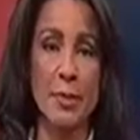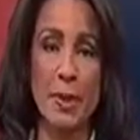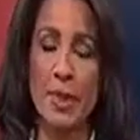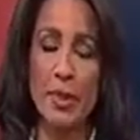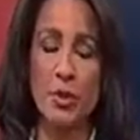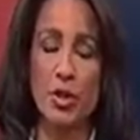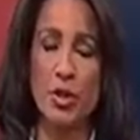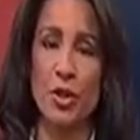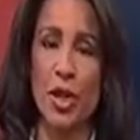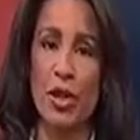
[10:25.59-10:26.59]
but he didn't
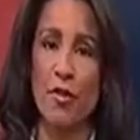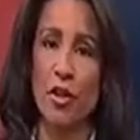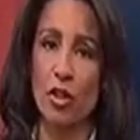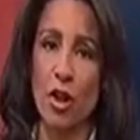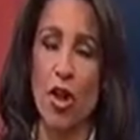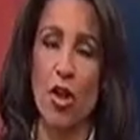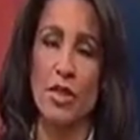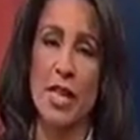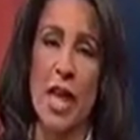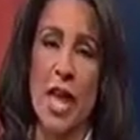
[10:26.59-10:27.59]
return any of our calls.